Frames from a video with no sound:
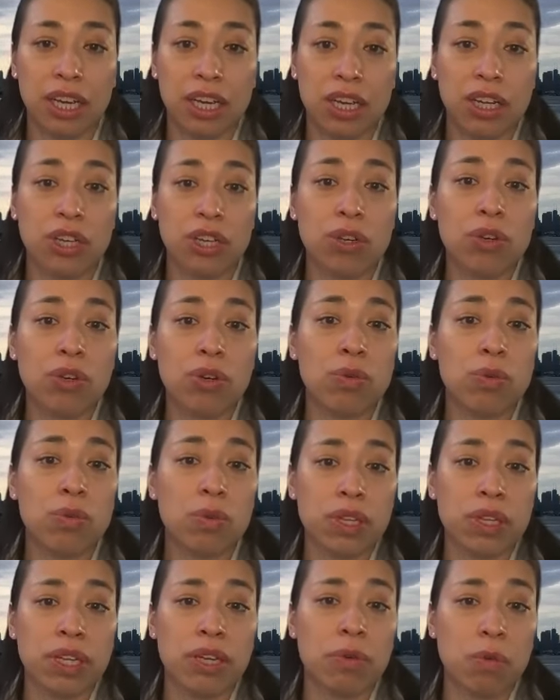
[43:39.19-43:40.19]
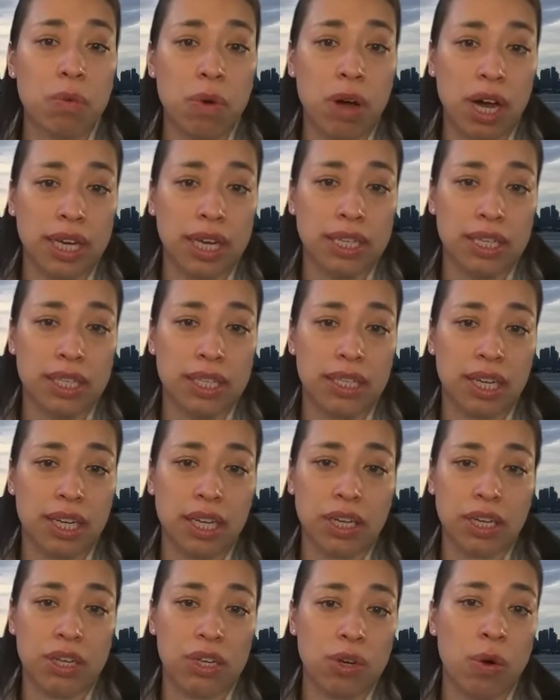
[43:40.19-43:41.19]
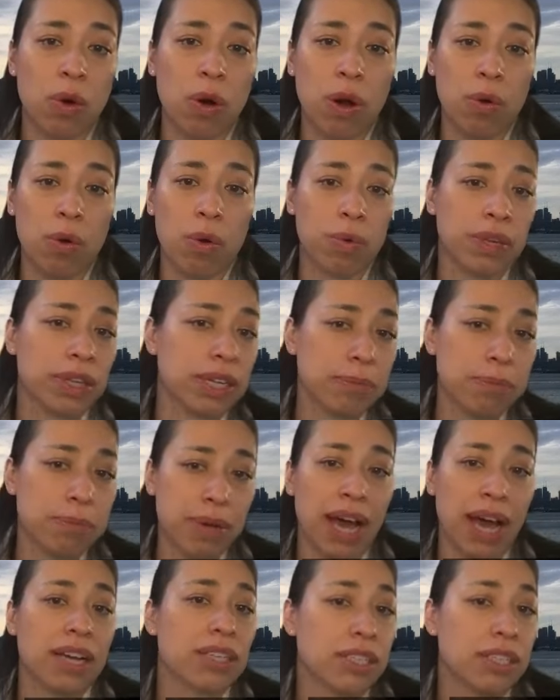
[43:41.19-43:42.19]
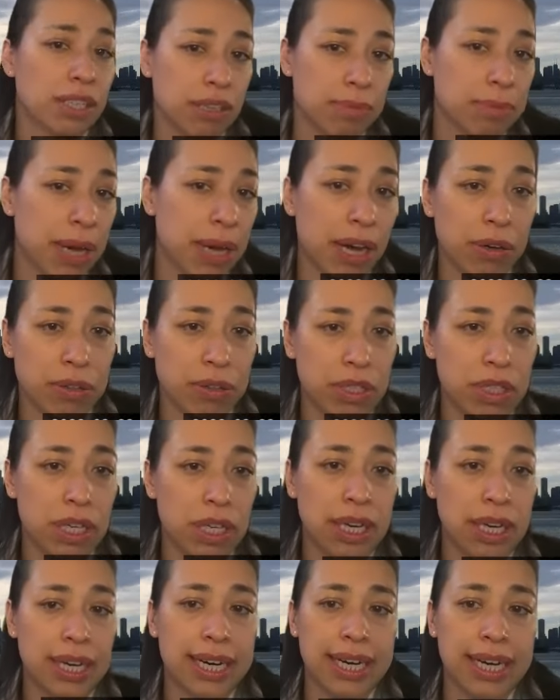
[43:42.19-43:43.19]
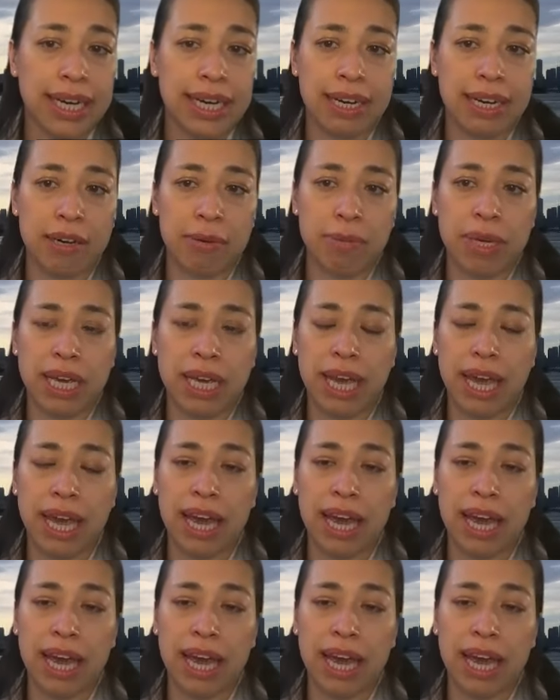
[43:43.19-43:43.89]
you really want that you're really passionate about um,